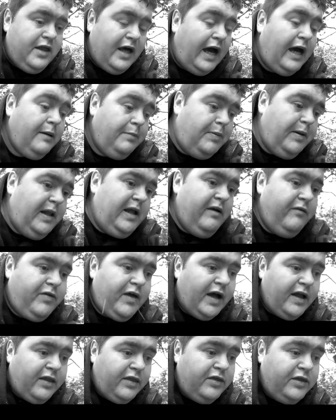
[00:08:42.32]
I believe
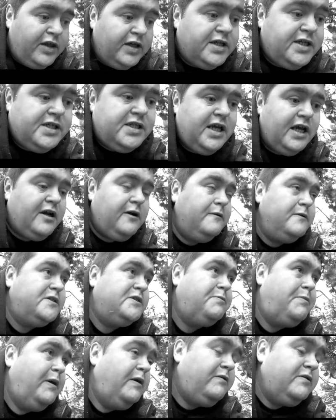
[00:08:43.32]
that this is a
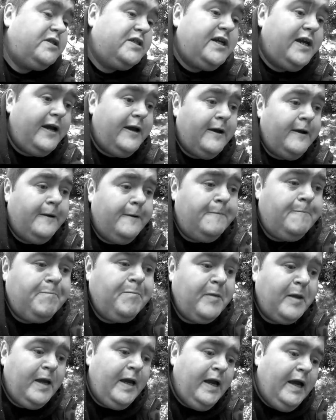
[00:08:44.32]
conspiracy
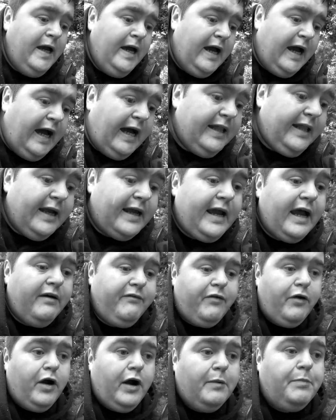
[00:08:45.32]
and a
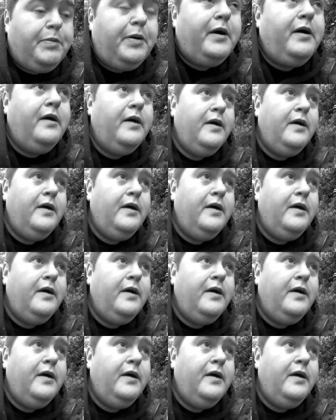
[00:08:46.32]
cover-up.